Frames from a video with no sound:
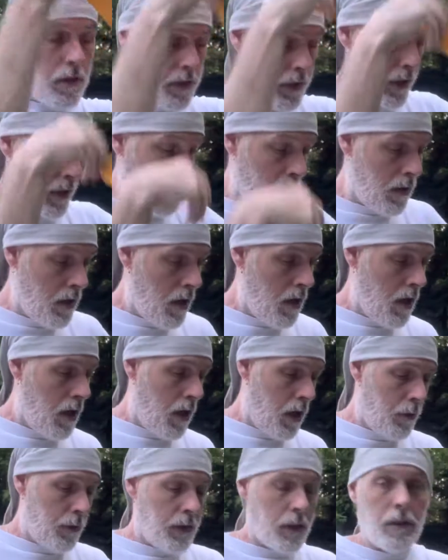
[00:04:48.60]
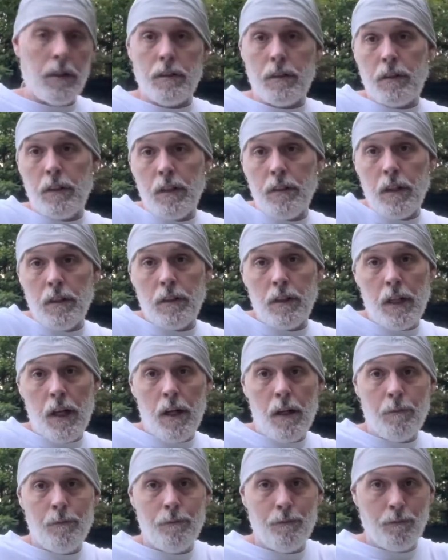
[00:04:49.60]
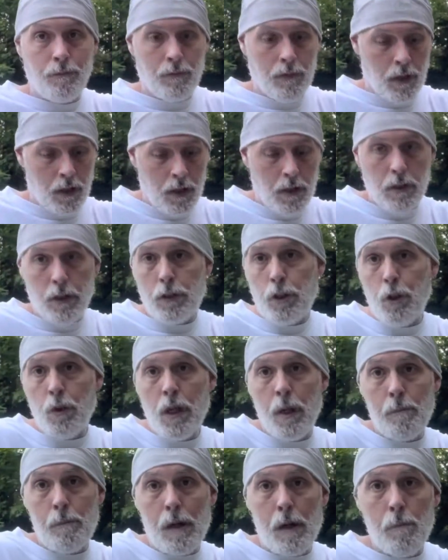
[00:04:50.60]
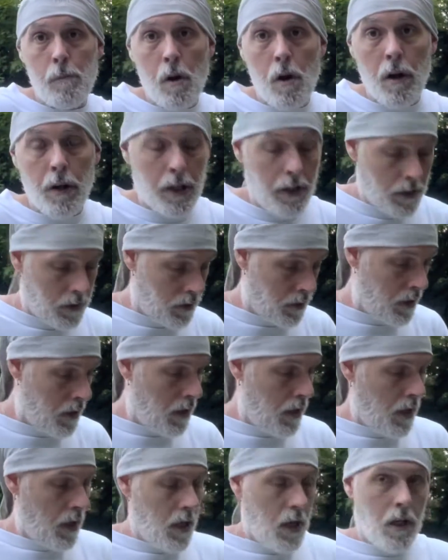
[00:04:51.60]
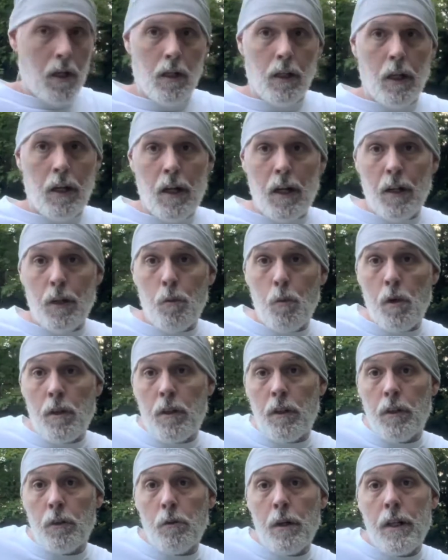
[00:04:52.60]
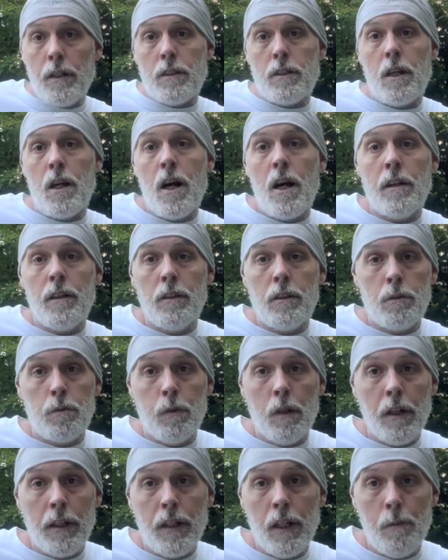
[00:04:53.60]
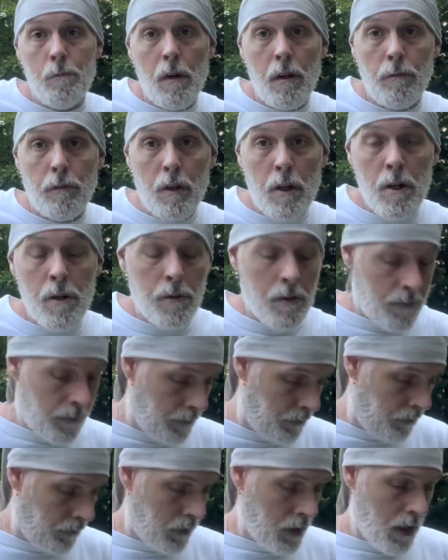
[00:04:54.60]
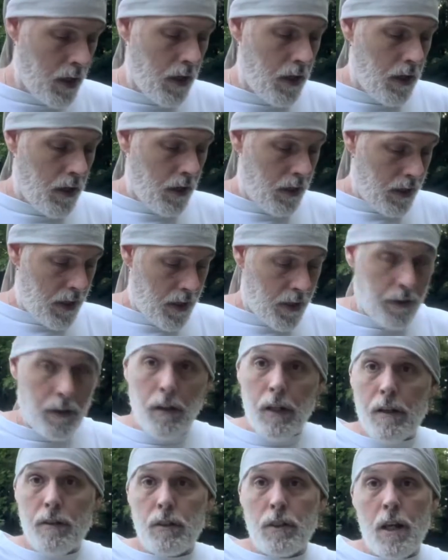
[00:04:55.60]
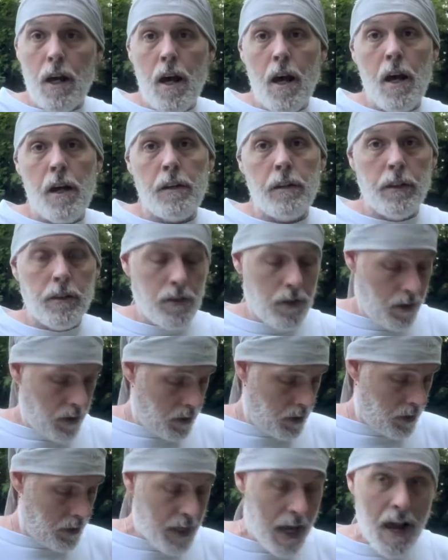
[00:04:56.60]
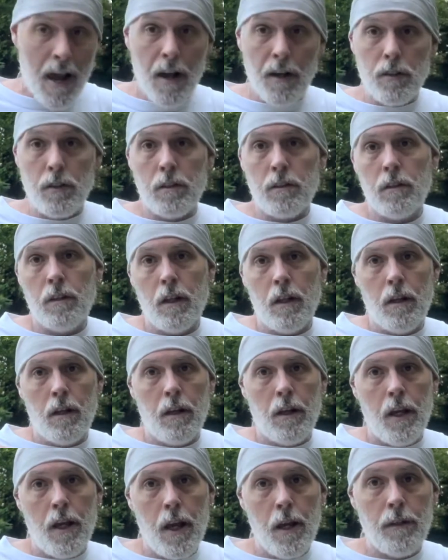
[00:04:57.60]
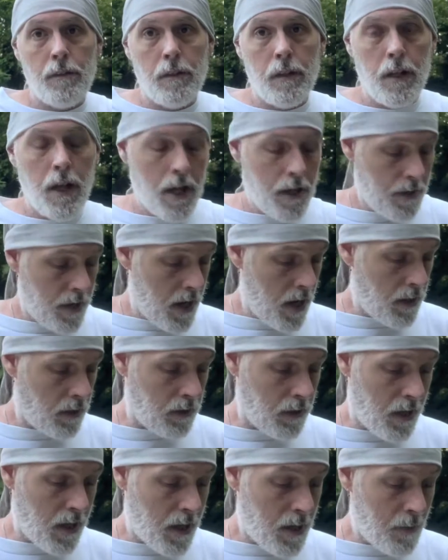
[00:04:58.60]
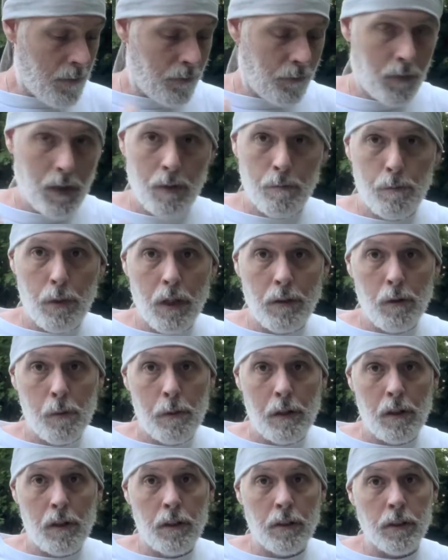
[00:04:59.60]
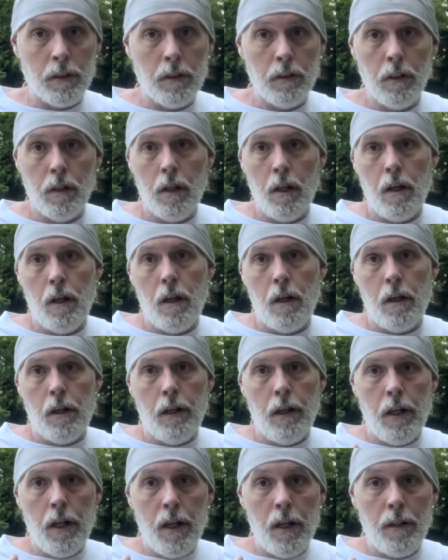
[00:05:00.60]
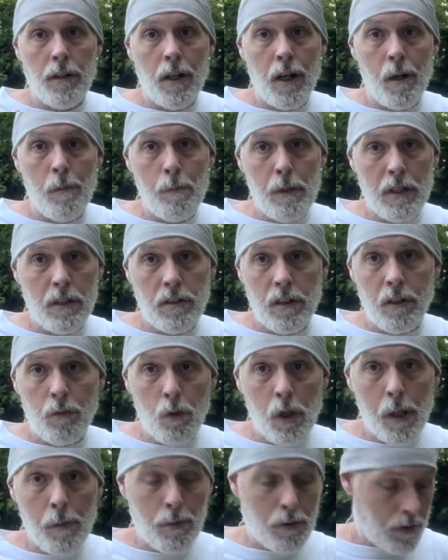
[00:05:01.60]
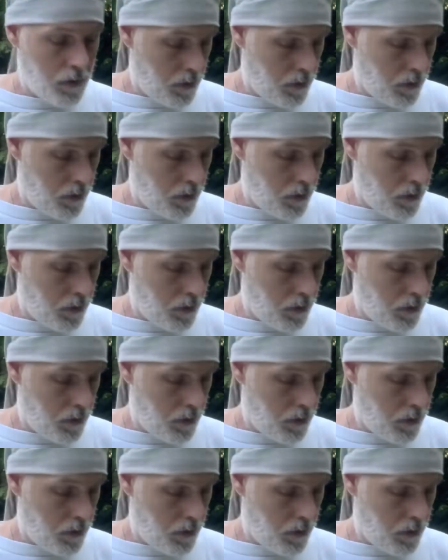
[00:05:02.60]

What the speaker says: here. Oh, and then the 2 hip belt pockets. The one on the right side is where I keep my phone. The left side is just snacks, head net, bug repellent, and bee sting wipes,